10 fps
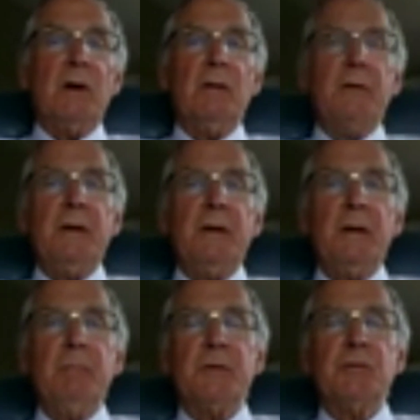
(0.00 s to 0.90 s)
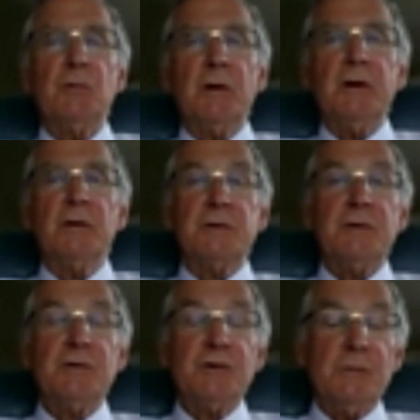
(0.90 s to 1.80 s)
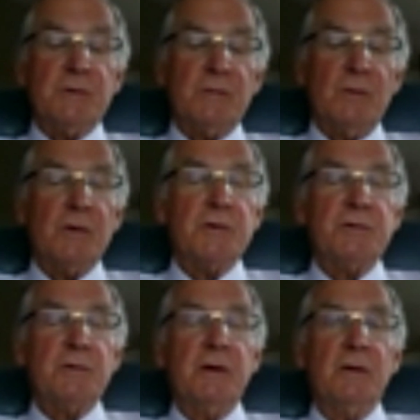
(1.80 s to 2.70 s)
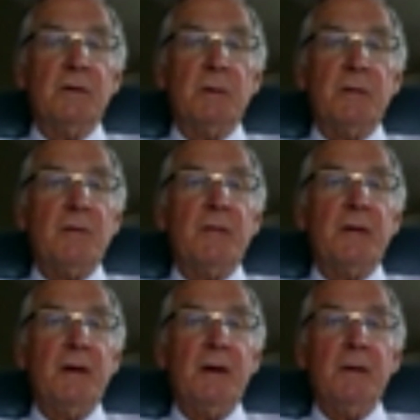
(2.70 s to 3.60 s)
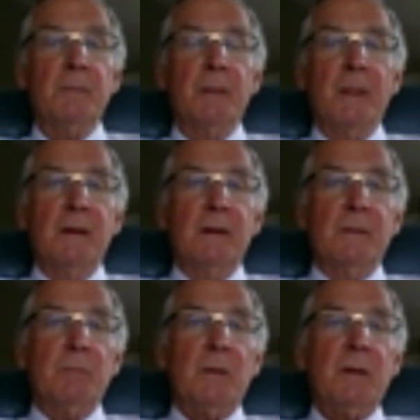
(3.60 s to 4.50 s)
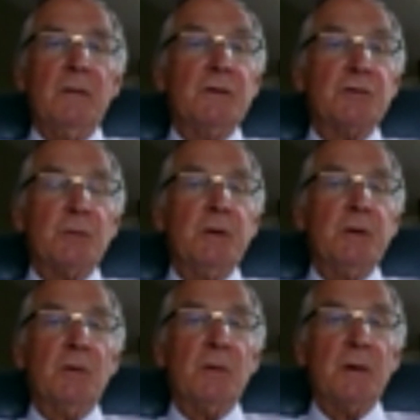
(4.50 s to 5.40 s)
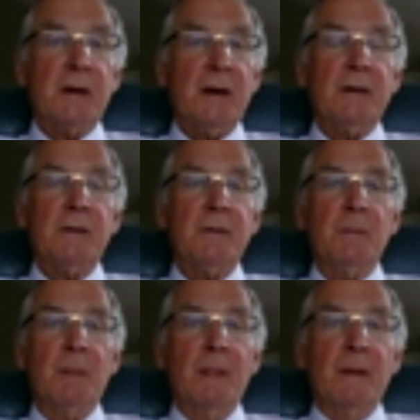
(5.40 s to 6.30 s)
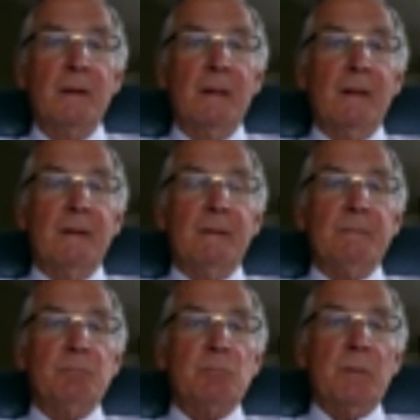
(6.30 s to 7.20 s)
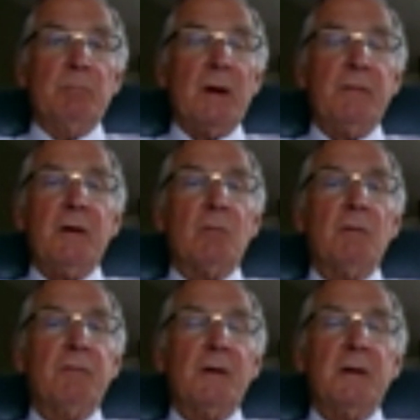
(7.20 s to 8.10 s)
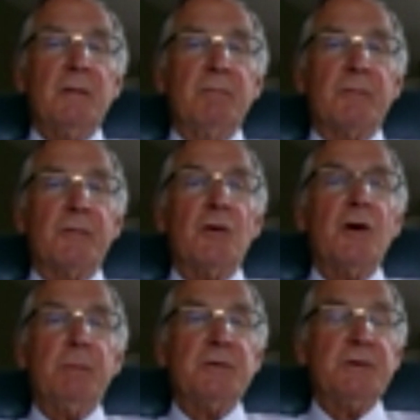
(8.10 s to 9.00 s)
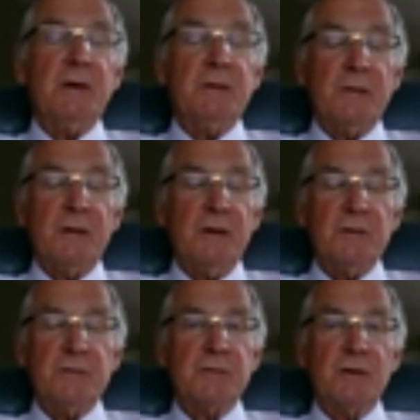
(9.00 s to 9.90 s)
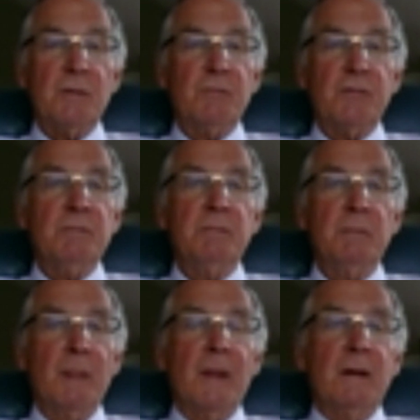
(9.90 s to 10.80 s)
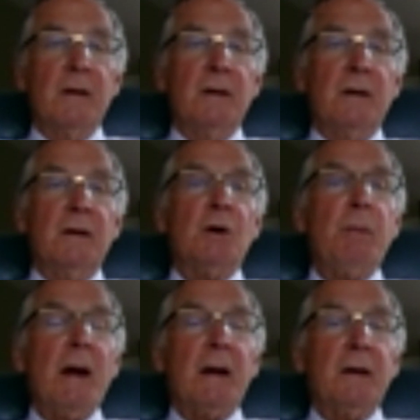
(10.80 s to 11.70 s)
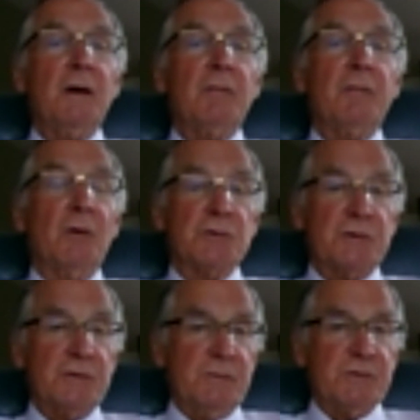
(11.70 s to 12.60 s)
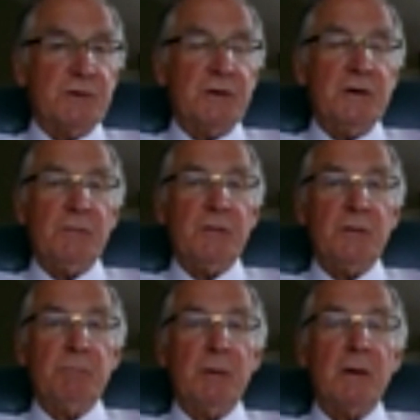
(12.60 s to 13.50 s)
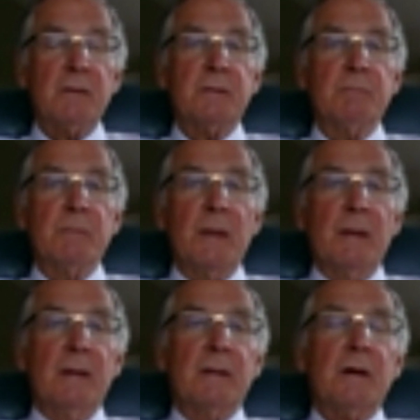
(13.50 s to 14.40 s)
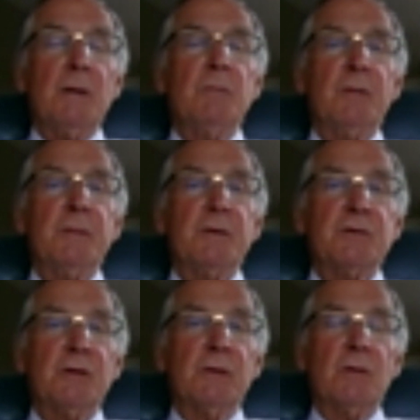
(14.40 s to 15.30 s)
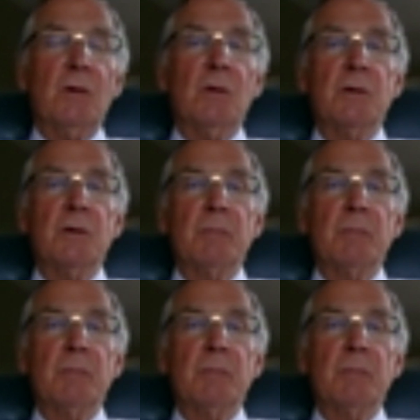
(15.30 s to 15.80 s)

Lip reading: the two legal systems, of course, you deal with every day in the Supreme Court of Canada. I think roughly 30% of the cases come from Quebec, and of those, a significant part come from the Civil Code.